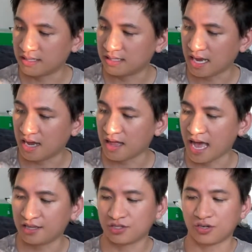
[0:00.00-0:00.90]
sale
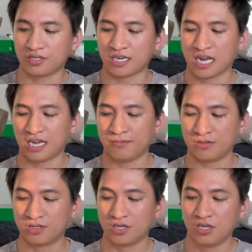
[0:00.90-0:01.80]
at certain times.